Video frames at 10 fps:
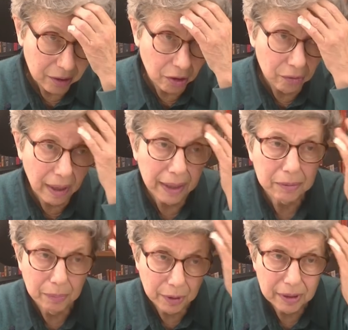
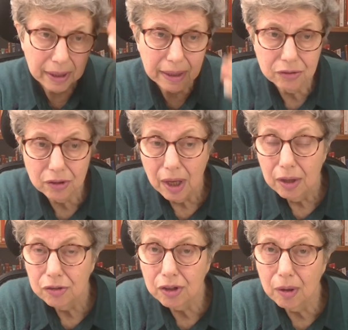Koran burnings.
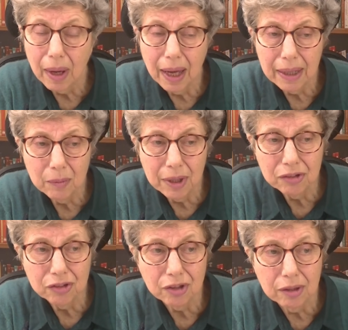So I
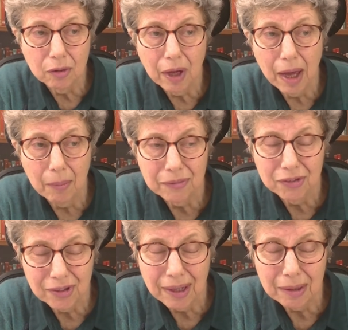went to look up
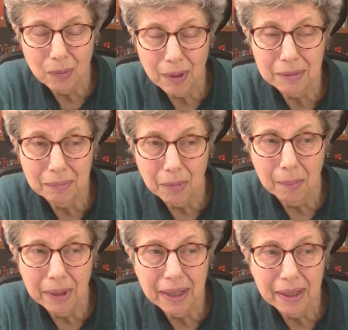Salwan
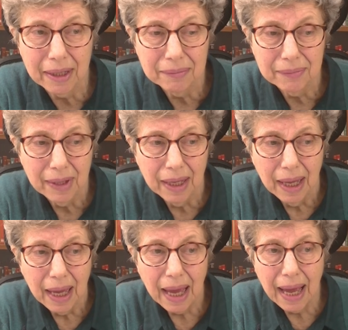Momika,
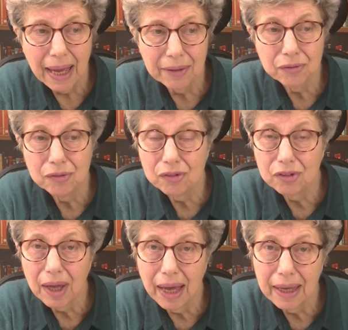and
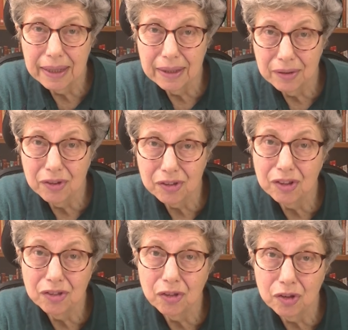this
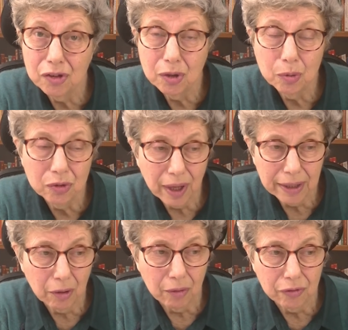is the news I
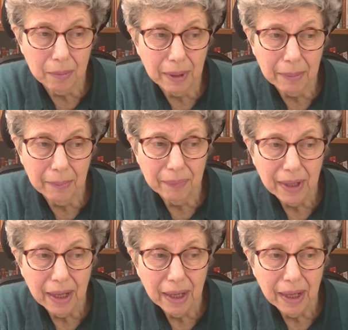got from him.